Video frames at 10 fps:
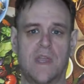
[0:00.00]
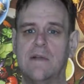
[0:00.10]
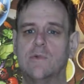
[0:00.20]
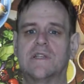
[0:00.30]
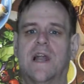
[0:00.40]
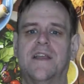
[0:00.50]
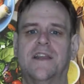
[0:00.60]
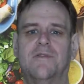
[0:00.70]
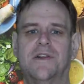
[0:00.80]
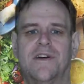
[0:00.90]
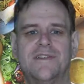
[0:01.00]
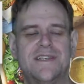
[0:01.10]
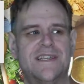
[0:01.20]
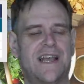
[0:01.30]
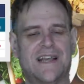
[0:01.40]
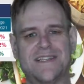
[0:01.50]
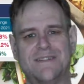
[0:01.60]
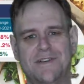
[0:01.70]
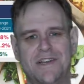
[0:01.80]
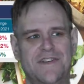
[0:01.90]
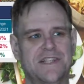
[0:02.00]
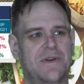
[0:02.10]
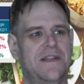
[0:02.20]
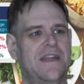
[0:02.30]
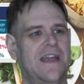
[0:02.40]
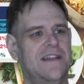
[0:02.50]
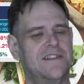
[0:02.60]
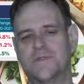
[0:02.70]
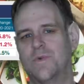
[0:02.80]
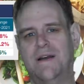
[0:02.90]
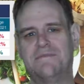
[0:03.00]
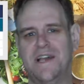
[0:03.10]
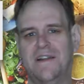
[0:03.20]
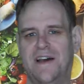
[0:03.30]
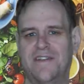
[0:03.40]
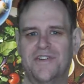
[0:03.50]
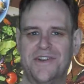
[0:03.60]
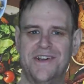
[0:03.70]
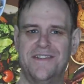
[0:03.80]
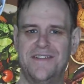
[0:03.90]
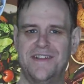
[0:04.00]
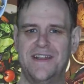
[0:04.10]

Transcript: It was like, you know, one of those disaster movies where the aliens has wiped out life on Earth.